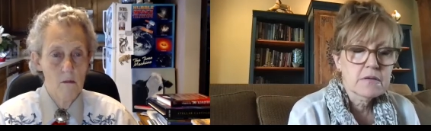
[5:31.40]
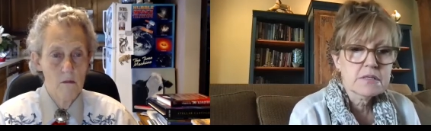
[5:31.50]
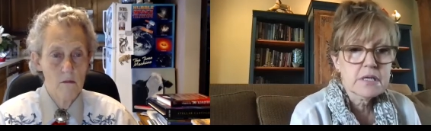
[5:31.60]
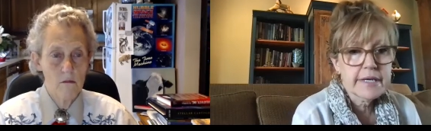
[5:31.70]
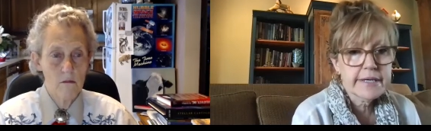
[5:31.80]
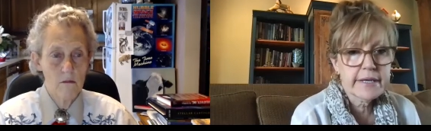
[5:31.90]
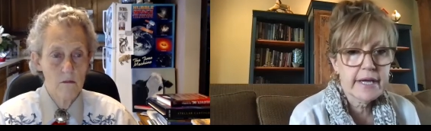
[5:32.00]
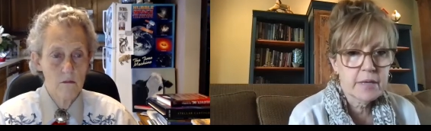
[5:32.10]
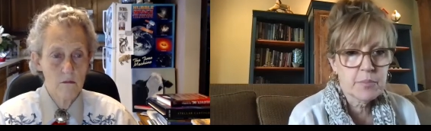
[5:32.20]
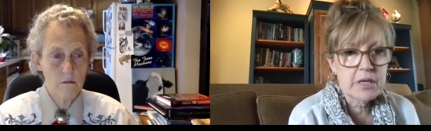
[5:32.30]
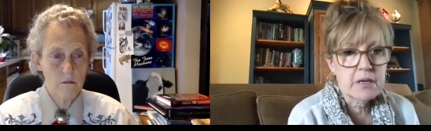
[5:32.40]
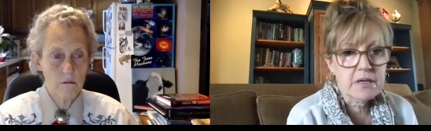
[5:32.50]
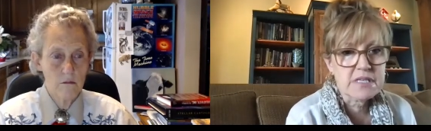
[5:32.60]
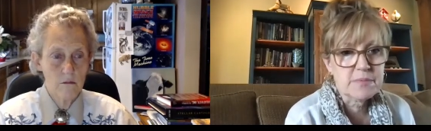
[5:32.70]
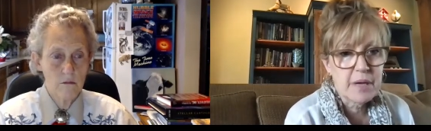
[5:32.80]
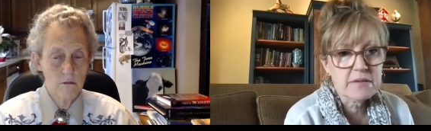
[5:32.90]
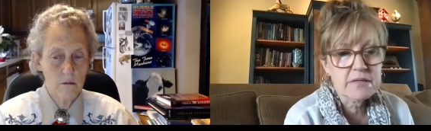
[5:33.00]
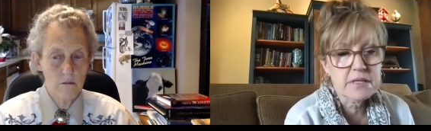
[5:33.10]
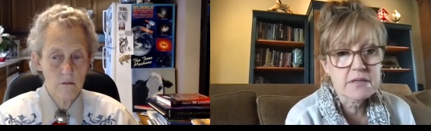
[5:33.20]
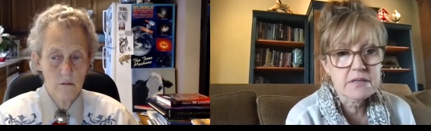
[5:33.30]
Speaker 1: Because a kid can't be
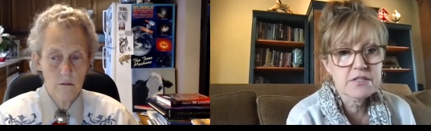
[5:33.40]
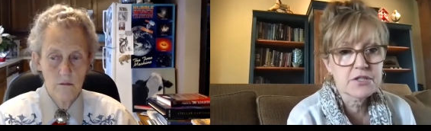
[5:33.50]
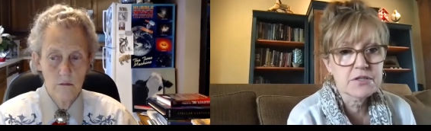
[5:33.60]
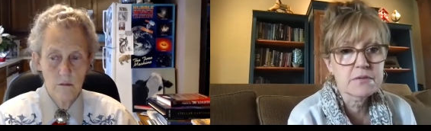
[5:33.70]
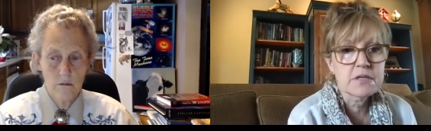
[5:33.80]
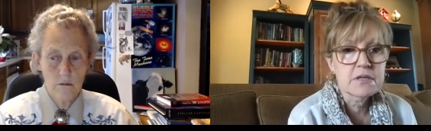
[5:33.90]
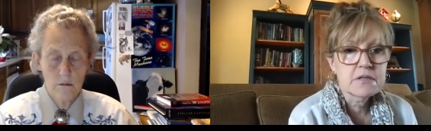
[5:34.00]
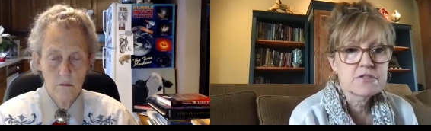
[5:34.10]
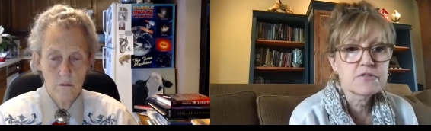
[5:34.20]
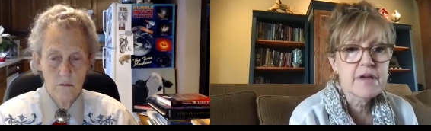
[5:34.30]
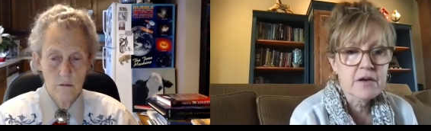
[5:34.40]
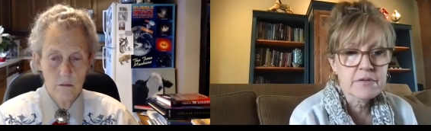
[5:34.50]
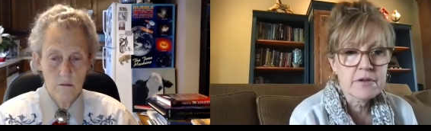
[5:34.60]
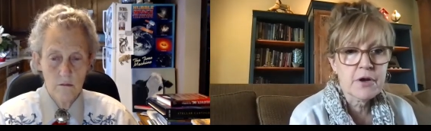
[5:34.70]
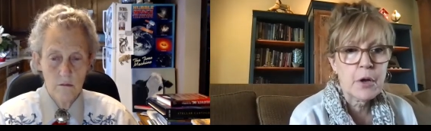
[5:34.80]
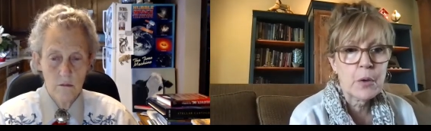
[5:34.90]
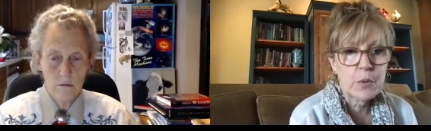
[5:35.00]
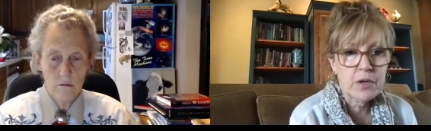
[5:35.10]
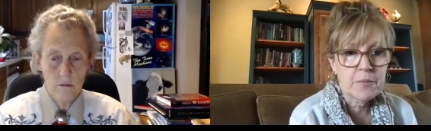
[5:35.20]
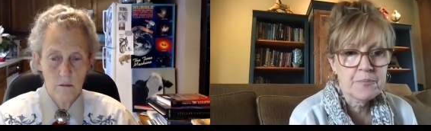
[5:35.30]
expected to do that on their
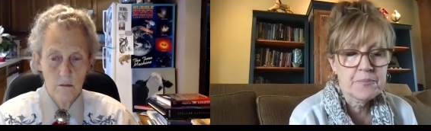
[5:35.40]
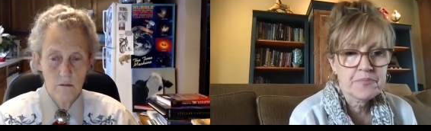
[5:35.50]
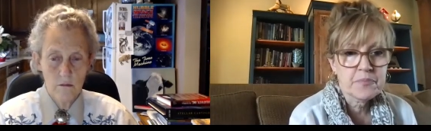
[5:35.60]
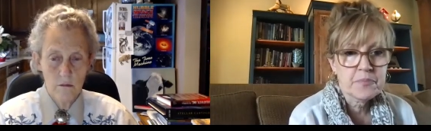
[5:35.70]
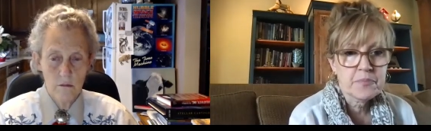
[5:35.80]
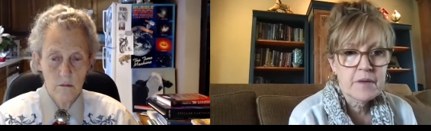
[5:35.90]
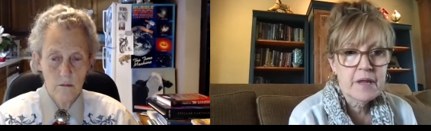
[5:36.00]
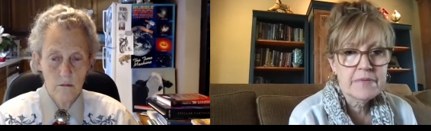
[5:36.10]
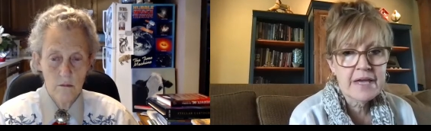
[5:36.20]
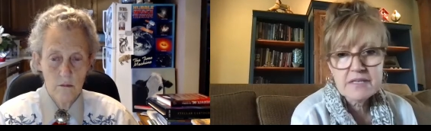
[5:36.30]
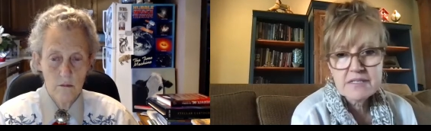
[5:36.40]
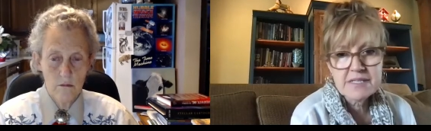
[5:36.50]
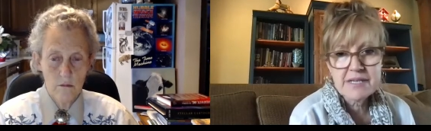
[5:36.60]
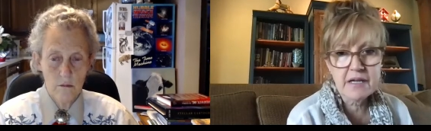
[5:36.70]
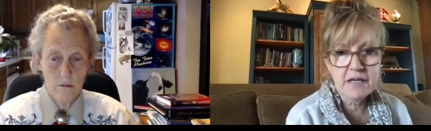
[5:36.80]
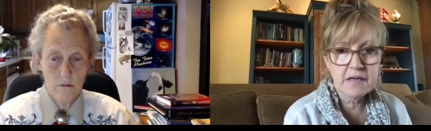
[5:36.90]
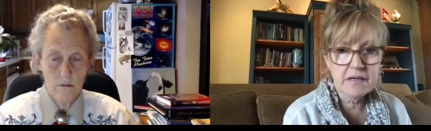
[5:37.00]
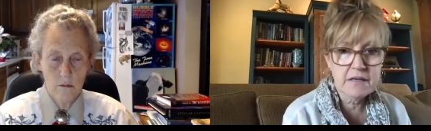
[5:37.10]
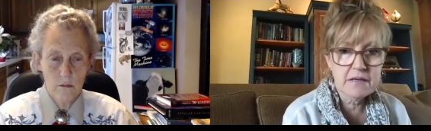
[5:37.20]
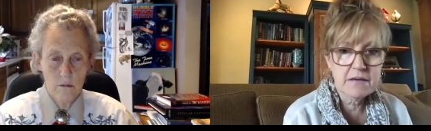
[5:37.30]
own. And that doesn't take
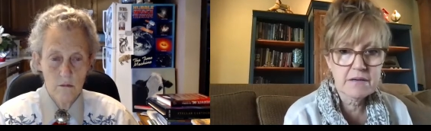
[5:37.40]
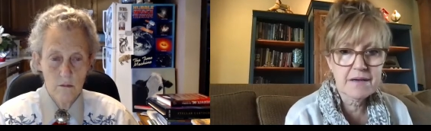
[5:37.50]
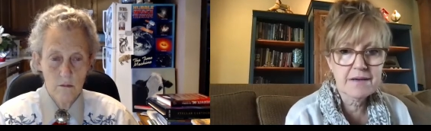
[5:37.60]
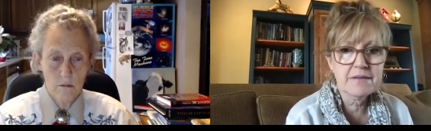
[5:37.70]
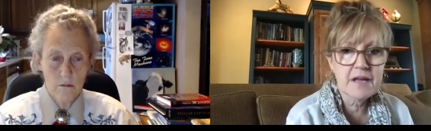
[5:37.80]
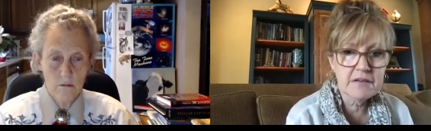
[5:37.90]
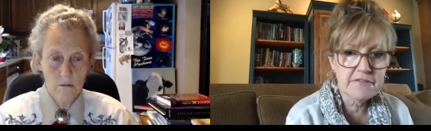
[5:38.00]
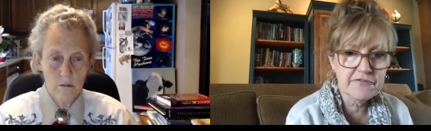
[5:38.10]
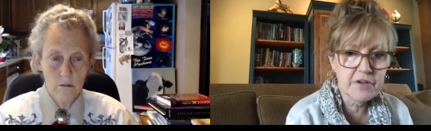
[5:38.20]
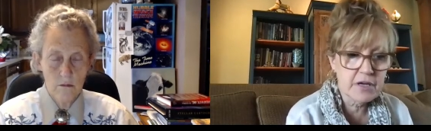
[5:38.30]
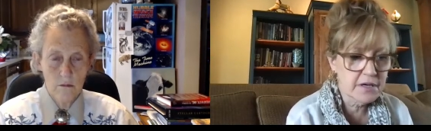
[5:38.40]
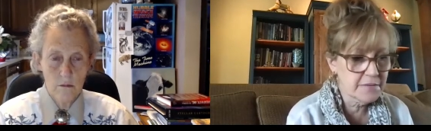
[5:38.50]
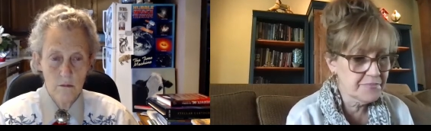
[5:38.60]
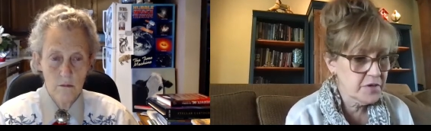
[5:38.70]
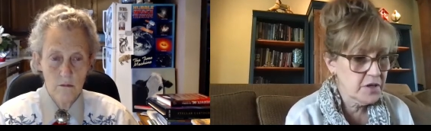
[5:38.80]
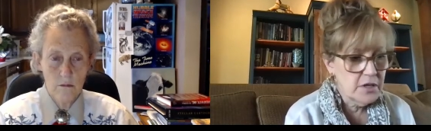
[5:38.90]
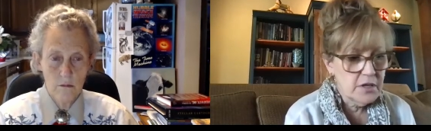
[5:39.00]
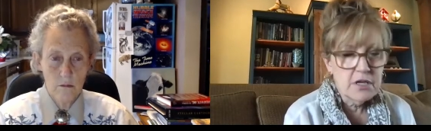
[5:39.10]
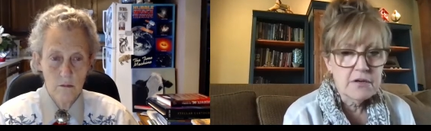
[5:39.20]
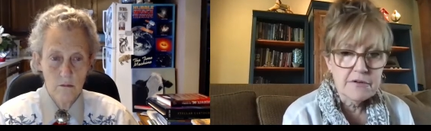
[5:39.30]
a lot of, uh,
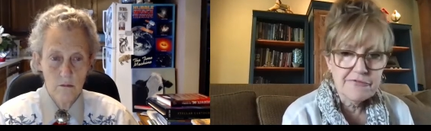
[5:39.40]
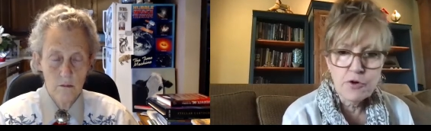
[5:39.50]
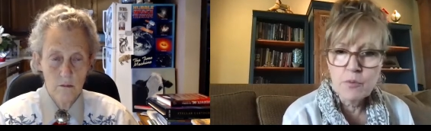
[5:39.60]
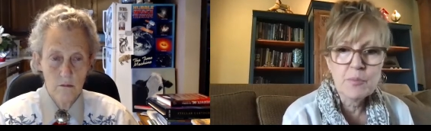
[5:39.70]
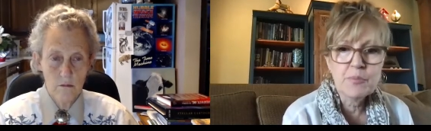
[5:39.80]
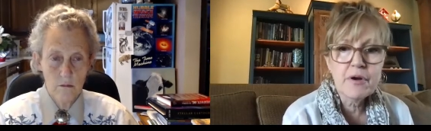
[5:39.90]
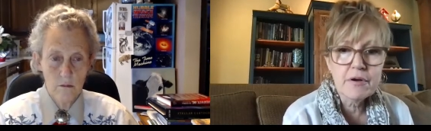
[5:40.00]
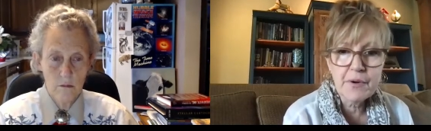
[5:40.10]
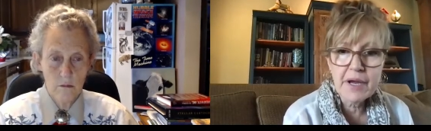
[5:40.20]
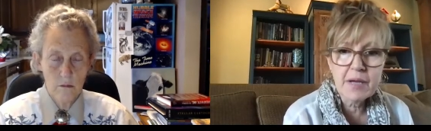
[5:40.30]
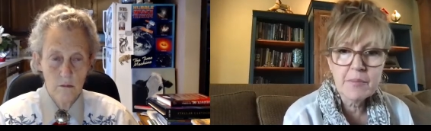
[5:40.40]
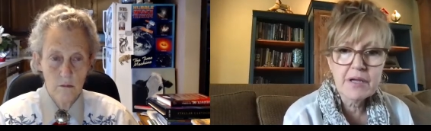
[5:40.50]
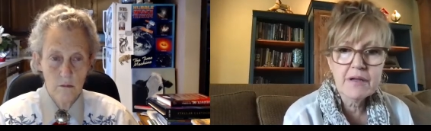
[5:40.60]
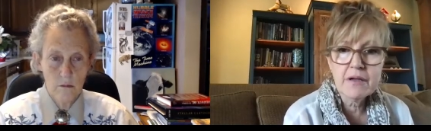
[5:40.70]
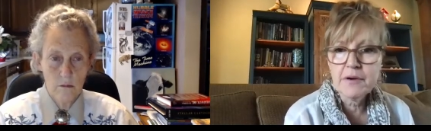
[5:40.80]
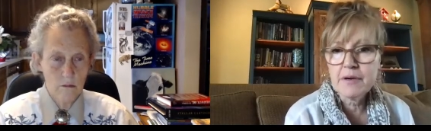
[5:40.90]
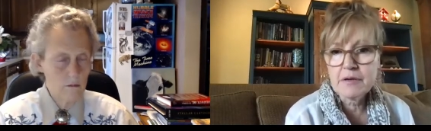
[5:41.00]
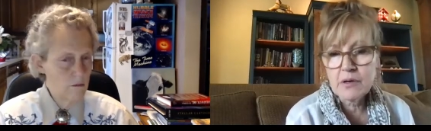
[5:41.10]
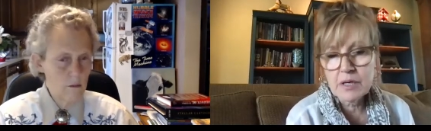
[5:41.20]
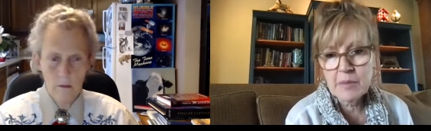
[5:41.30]
you know, formal programming
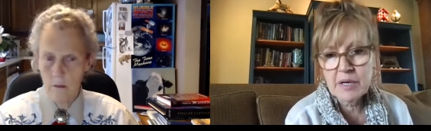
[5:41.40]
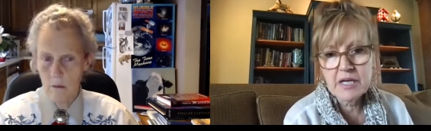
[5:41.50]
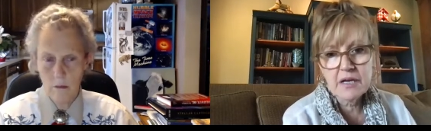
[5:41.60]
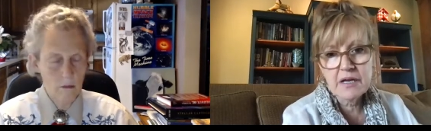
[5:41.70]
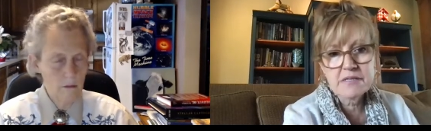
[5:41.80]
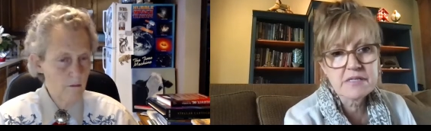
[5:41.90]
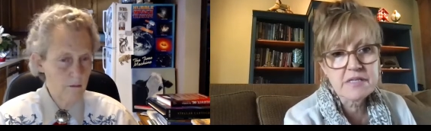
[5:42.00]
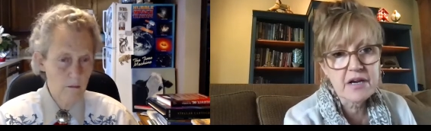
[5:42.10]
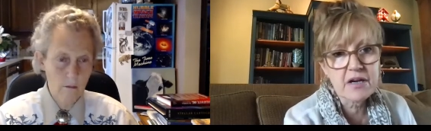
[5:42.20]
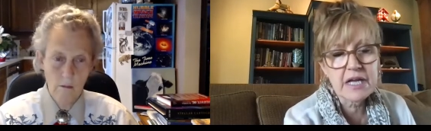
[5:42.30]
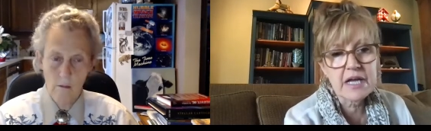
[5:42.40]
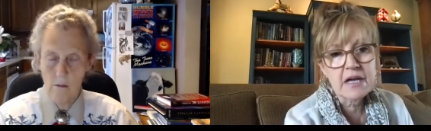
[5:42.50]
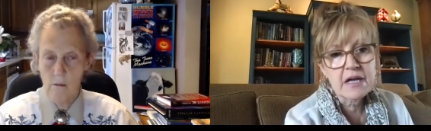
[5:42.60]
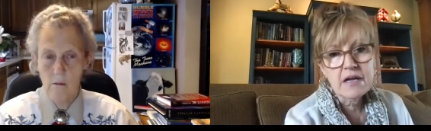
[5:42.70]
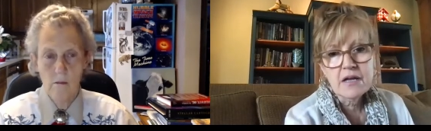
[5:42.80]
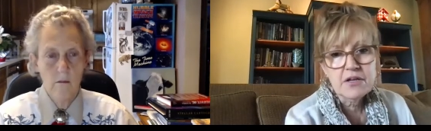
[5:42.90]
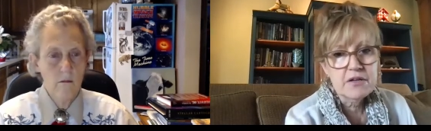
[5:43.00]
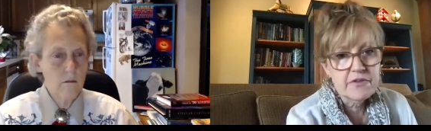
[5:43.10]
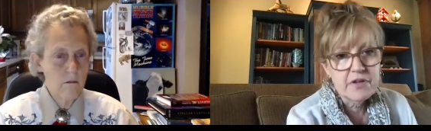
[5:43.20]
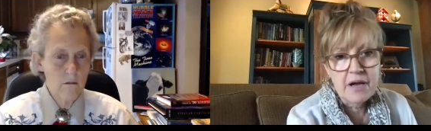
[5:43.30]
or, or money necessarily.
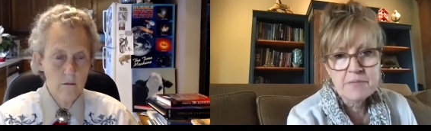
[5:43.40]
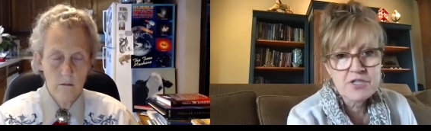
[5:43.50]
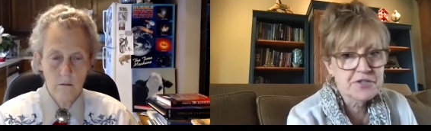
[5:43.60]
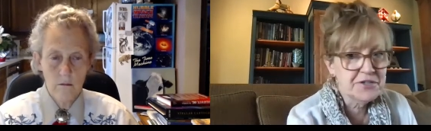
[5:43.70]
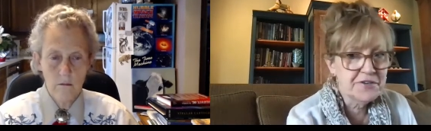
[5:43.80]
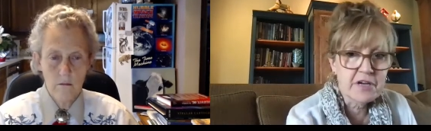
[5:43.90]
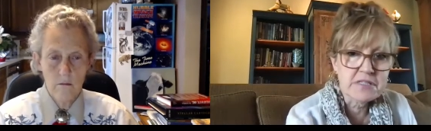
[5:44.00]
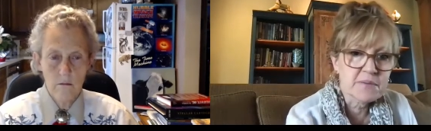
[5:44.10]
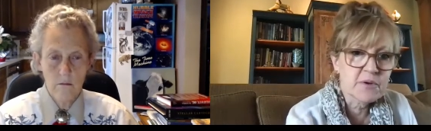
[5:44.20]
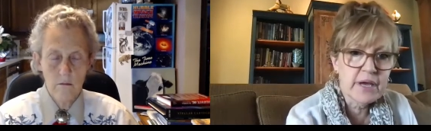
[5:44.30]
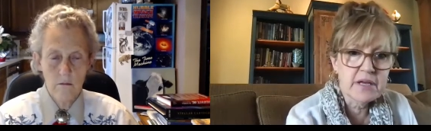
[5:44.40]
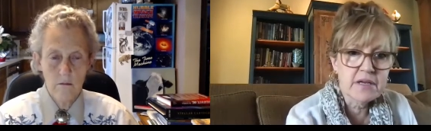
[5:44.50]
You've, I'm sure you've got some great